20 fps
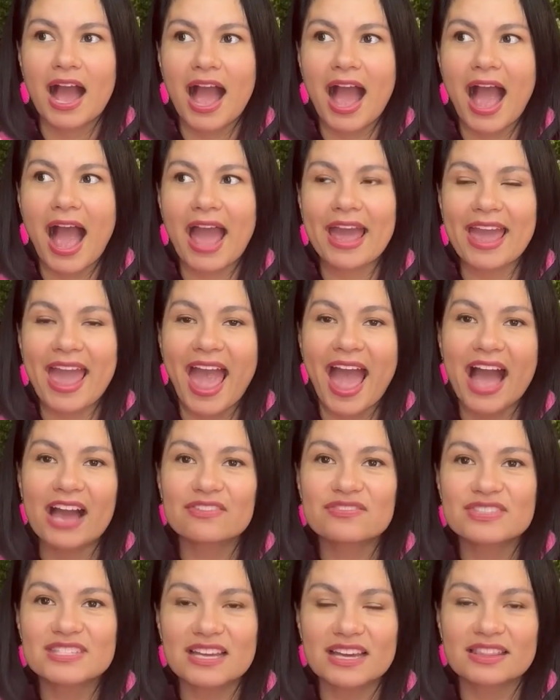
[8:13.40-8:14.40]

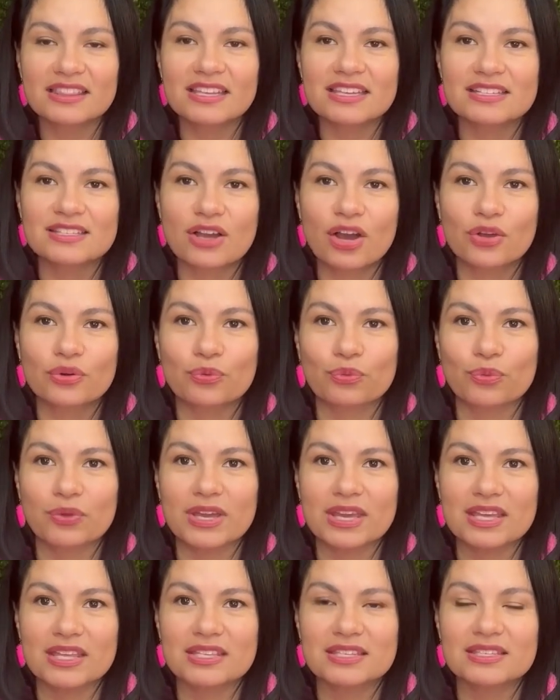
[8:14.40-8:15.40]
have done this on
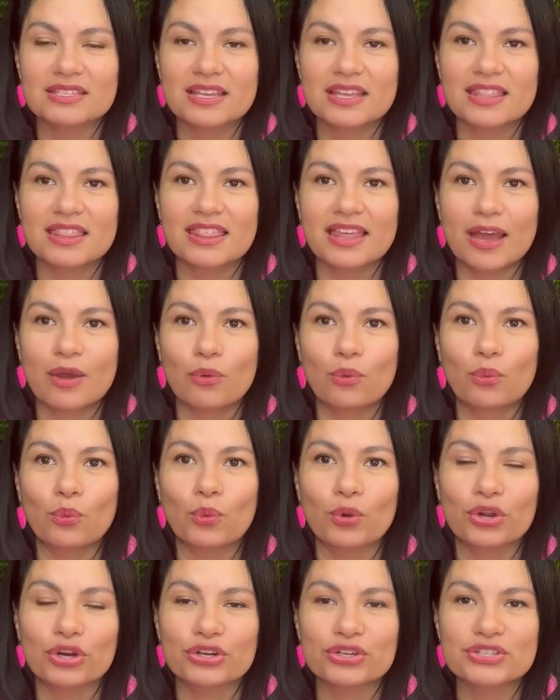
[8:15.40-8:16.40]
wreaths that
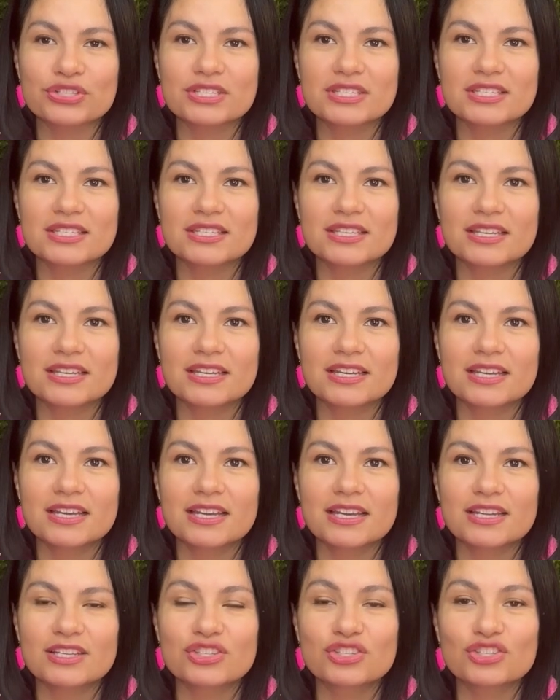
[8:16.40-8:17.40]
weren't
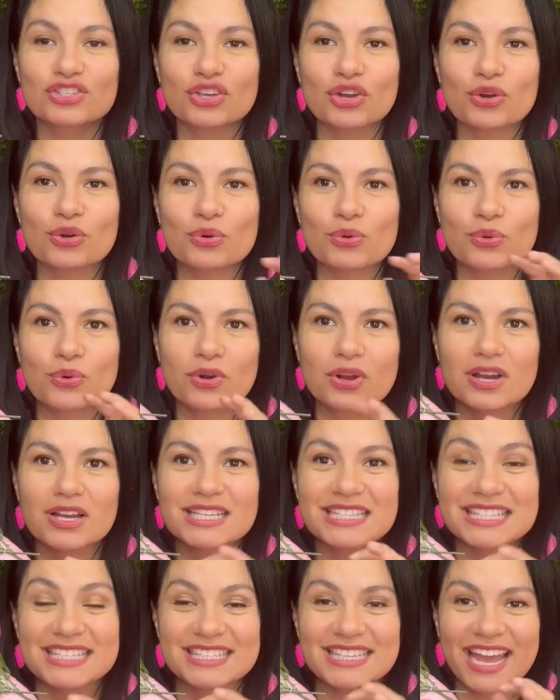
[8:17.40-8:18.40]
so
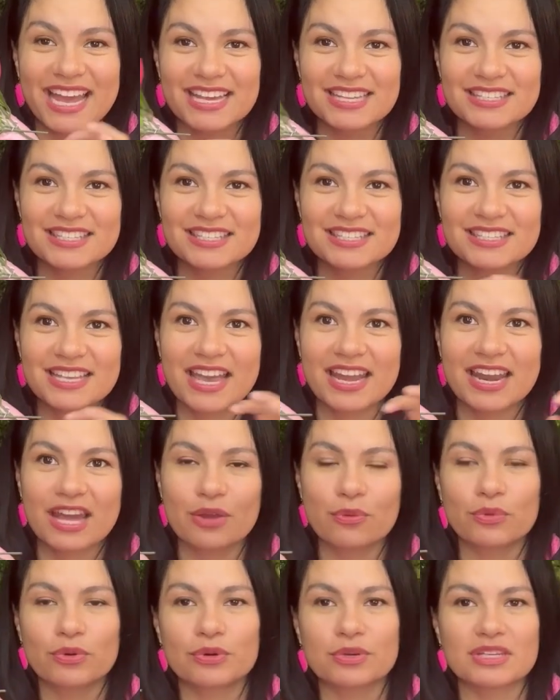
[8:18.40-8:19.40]
dense, and I
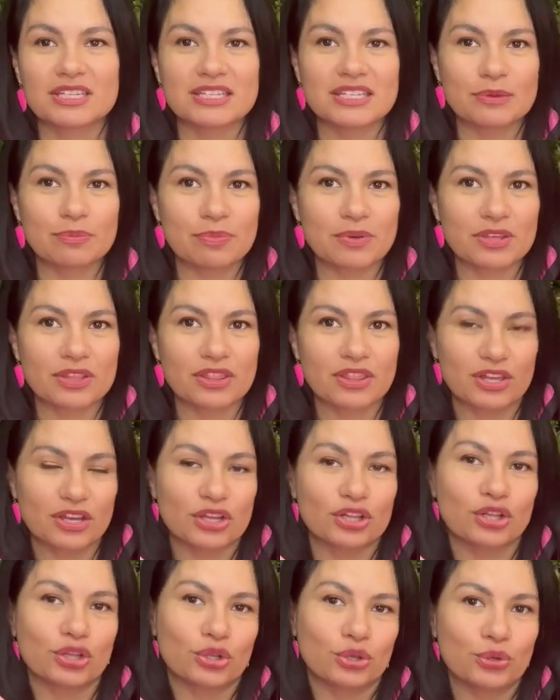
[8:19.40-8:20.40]
would dip the
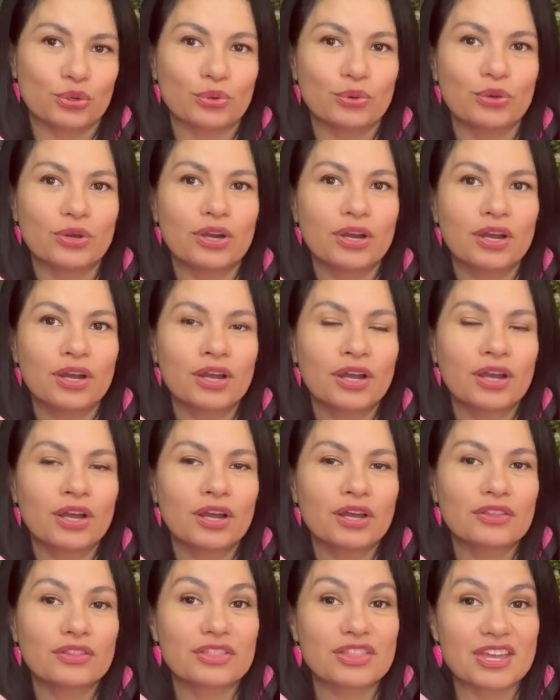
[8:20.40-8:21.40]
glue,
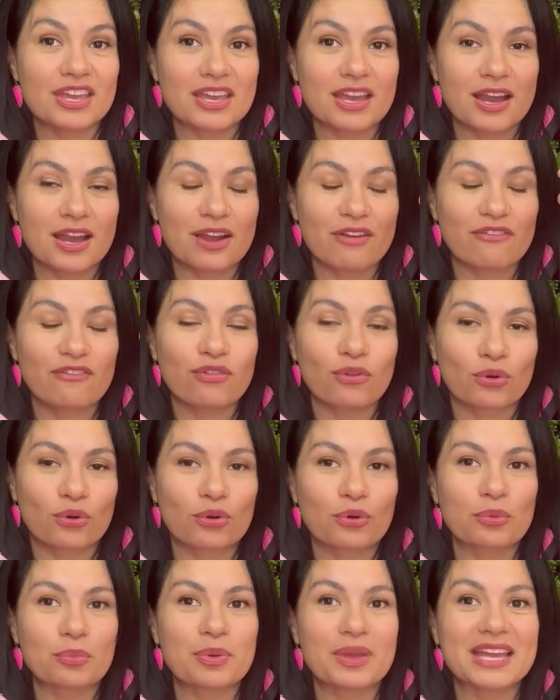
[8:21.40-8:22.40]
the
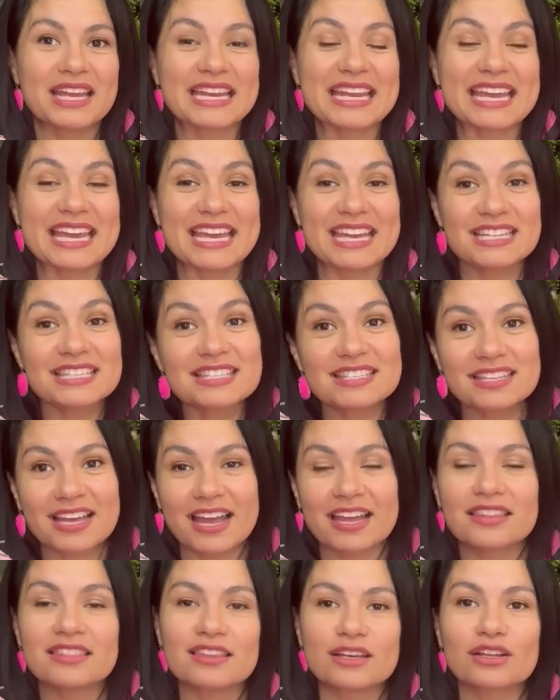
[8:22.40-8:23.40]
floral pin
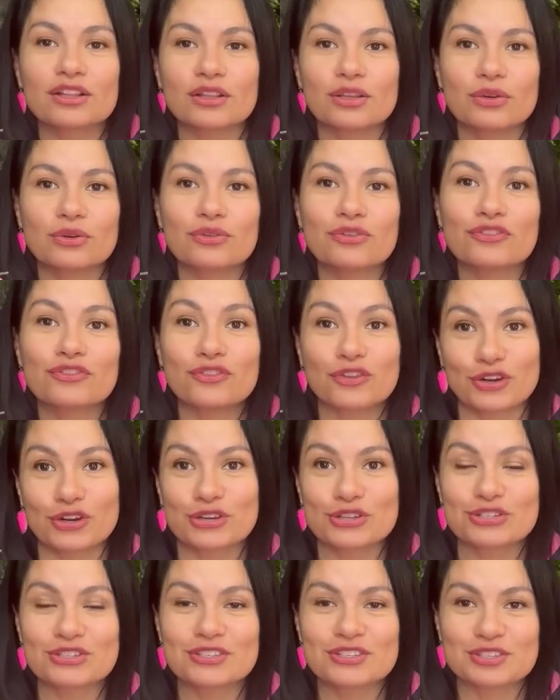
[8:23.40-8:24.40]
inside the glue
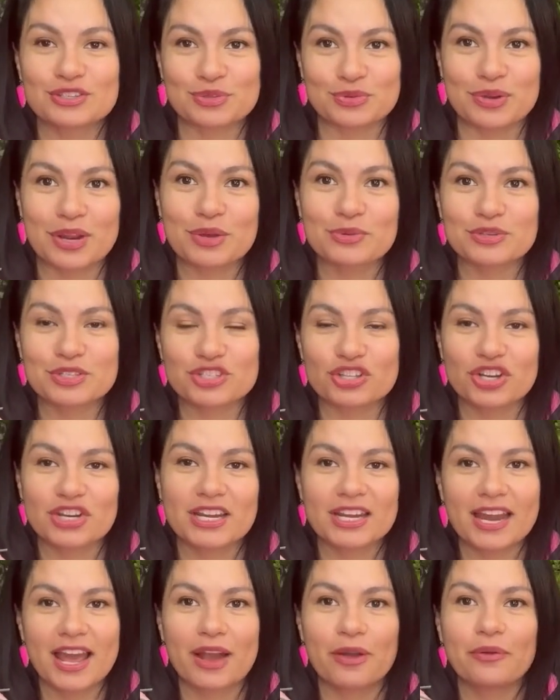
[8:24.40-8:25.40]
first. This is when I was
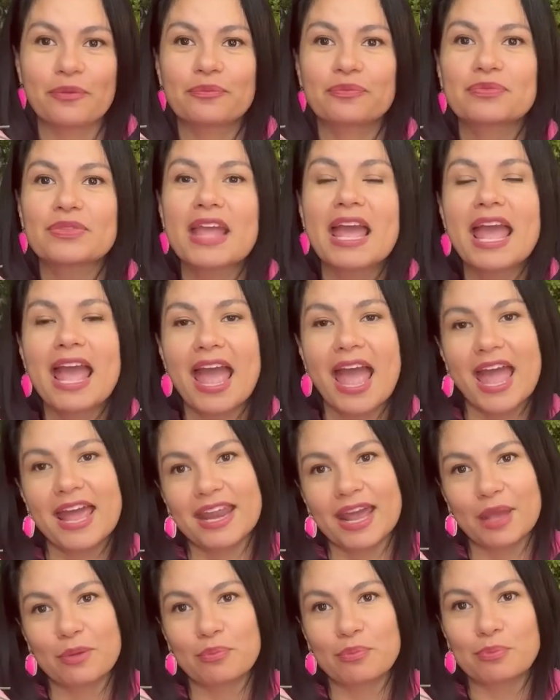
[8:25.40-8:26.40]
starting out, and
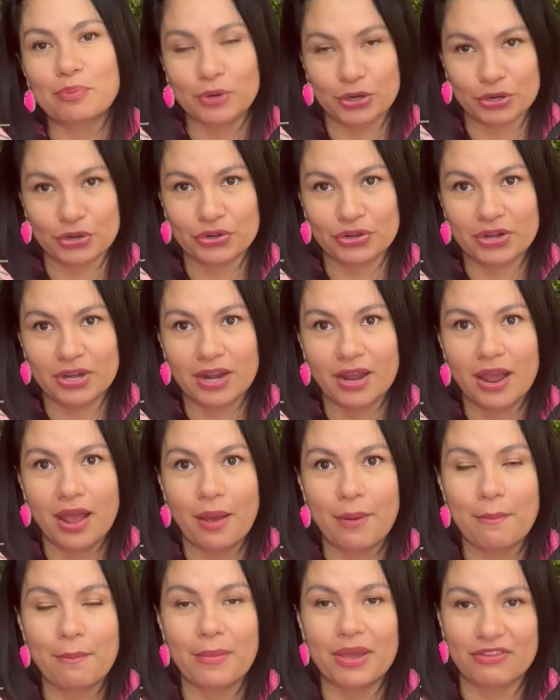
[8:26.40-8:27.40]
I burned
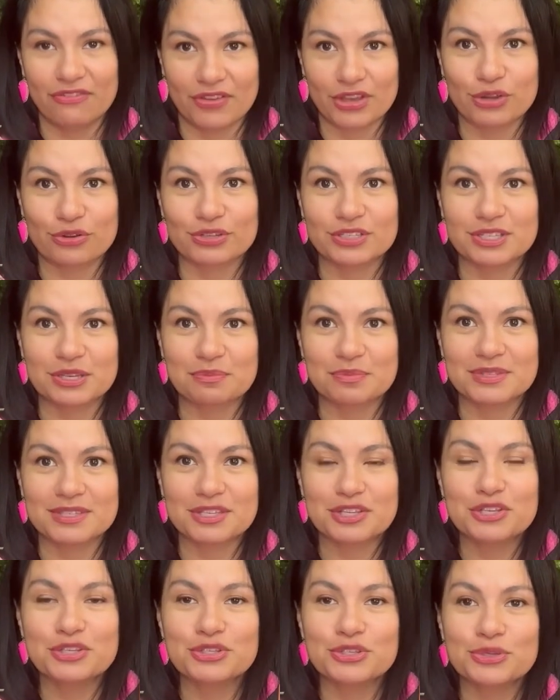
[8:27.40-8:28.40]
my fingertips.
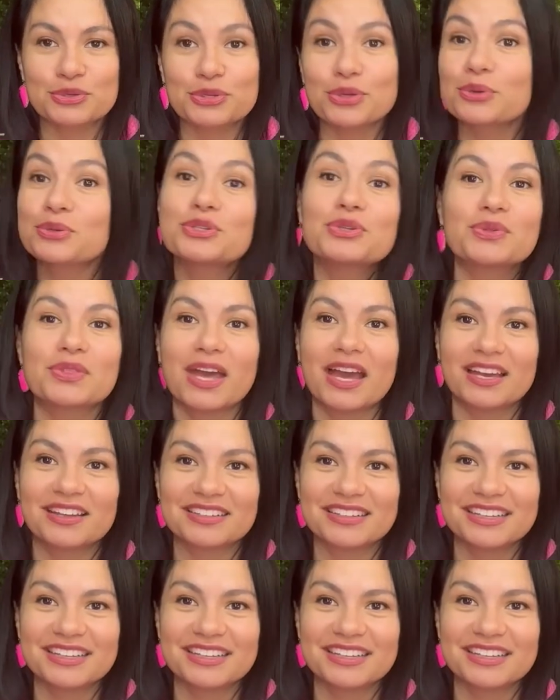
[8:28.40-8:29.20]
So don't do that.